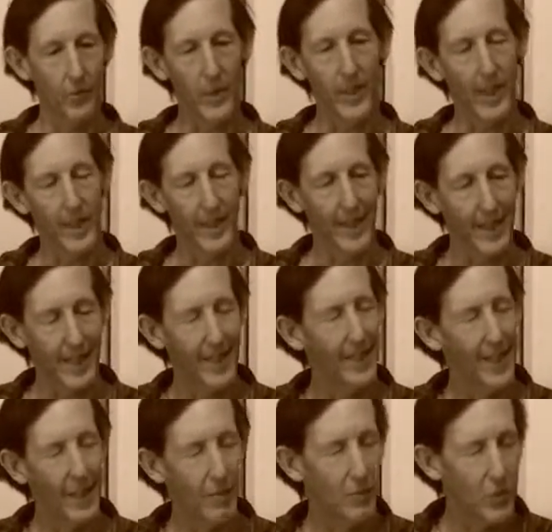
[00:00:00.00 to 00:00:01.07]
we kind of get
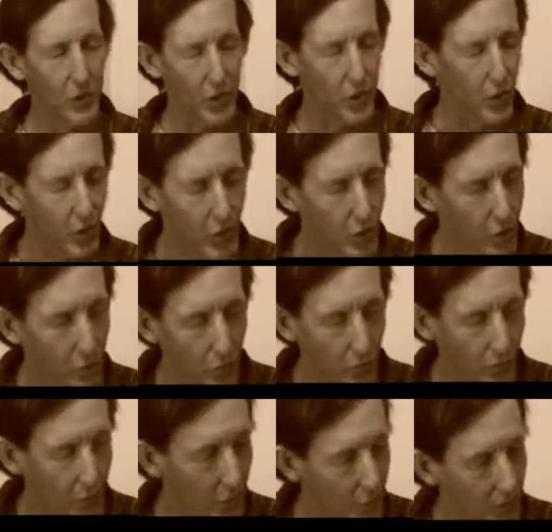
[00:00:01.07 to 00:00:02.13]
into that music zone,
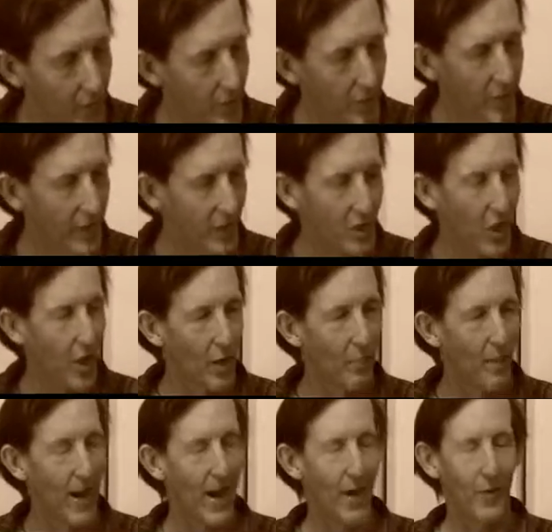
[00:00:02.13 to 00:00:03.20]
which is the really groove. What it's all
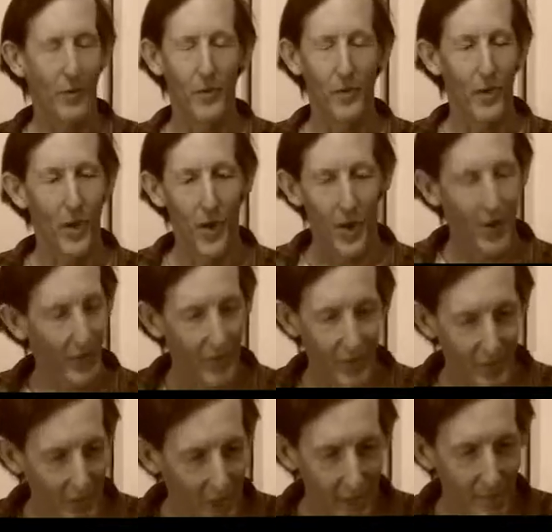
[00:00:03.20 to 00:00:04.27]
about. And we're all in the
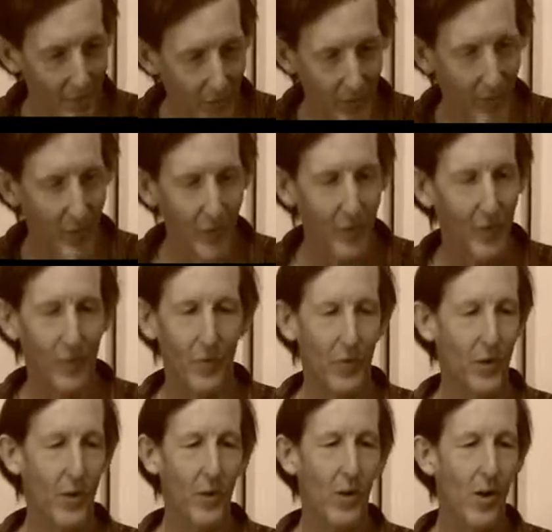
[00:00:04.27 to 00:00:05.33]
same groove, and we're
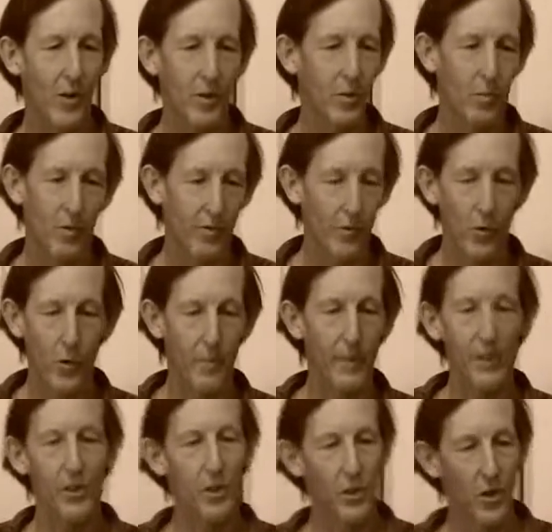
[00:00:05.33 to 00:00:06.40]
no longer
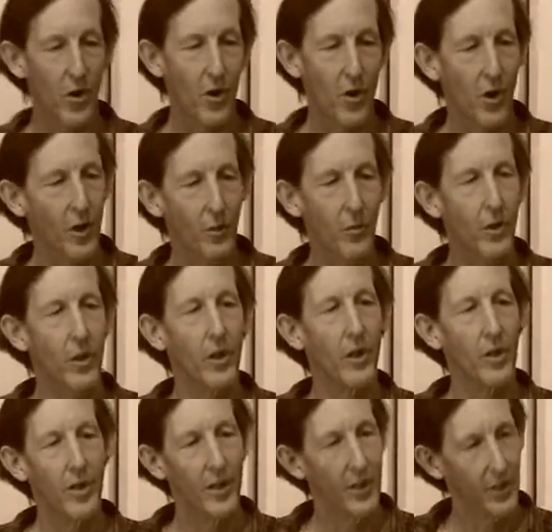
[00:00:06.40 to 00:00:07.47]
performing a song. We're
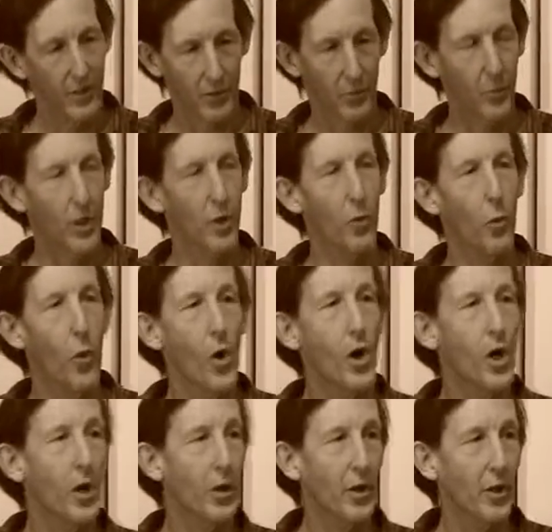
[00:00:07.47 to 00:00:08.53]
we're
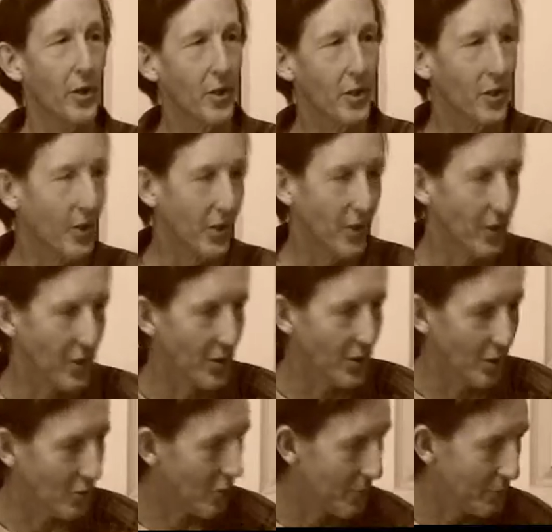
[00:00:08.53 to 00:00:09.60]
one. Yeah. In
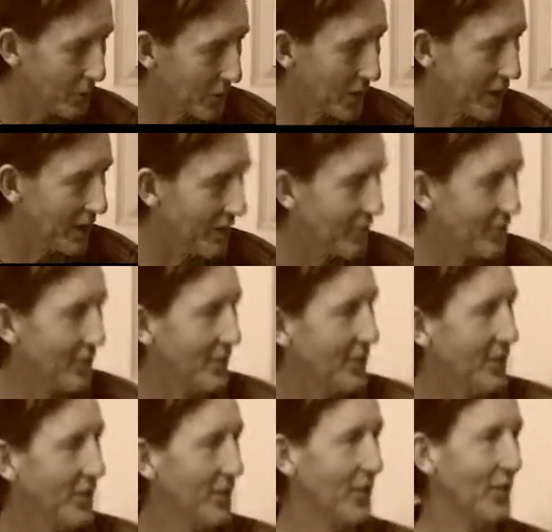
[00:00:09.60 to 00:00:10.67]
the treble clef,
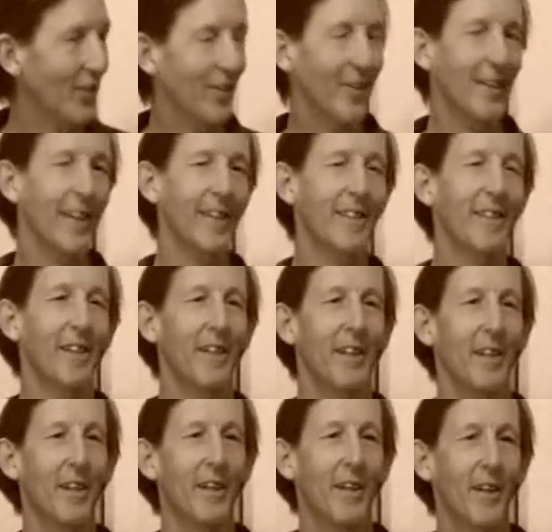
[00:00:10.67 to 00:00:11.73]
you know. I've been there.
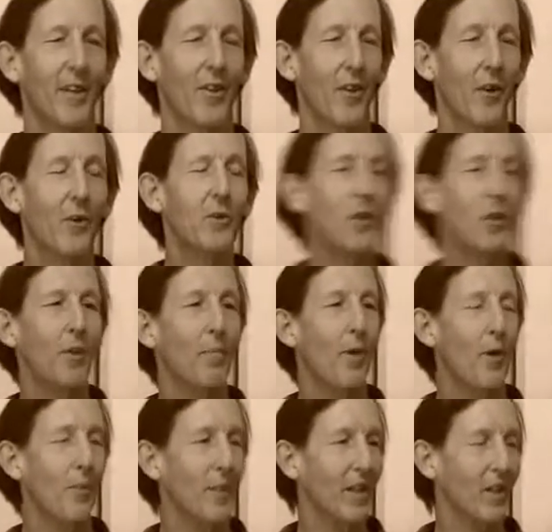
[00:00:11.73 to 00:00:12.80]
I've been there with you up there. Those are
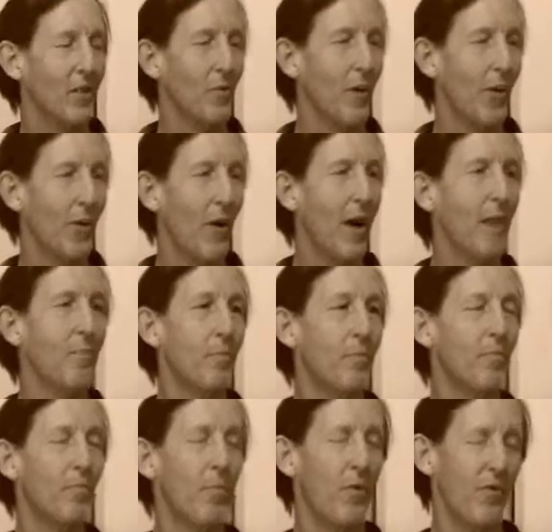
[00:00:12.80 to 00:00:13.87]
the moments, whether I'm
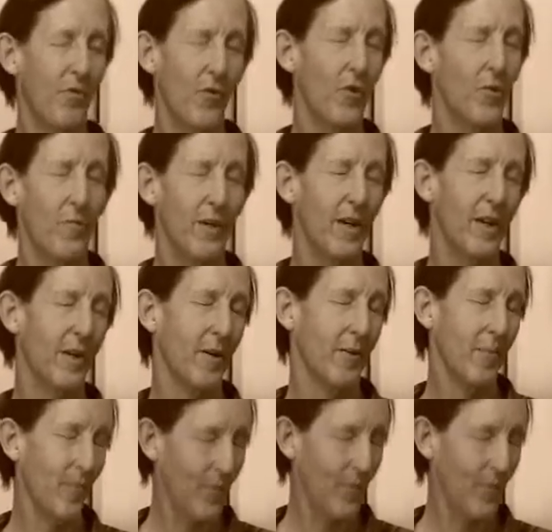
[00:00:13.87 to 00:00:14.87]
performing